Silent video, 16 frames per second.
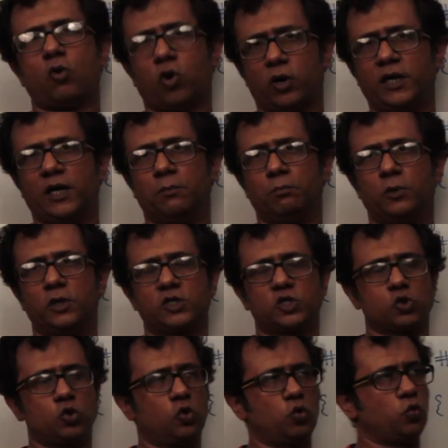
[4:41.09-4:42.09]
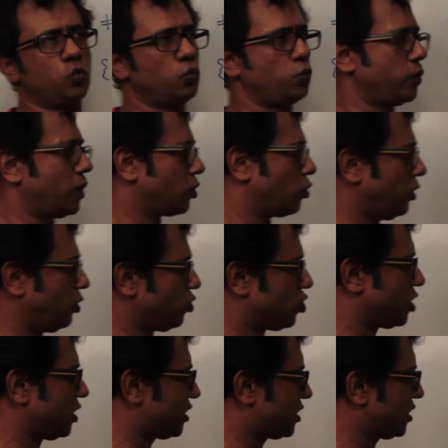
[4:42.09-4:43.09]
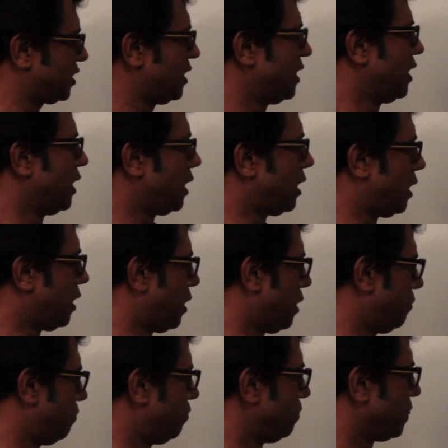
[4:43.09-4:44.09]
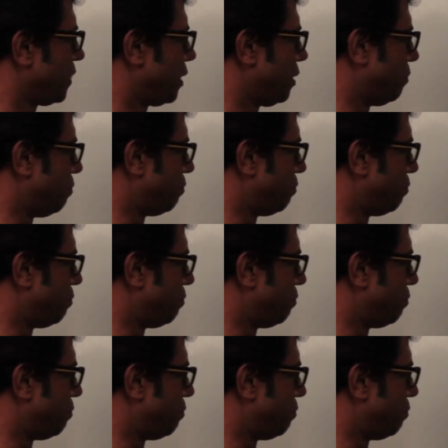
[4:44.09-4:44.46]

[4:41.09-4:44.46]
So we are going to just take that